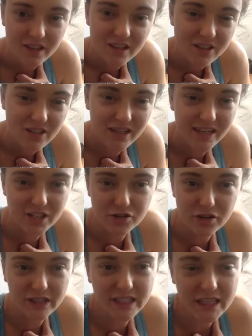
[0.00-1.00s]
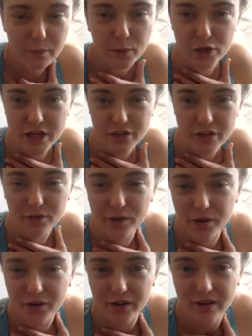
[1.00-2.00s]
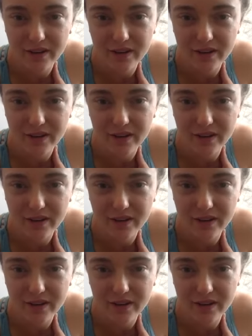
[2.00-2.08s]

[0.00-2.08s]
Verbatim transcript: So let's try keep pushing through.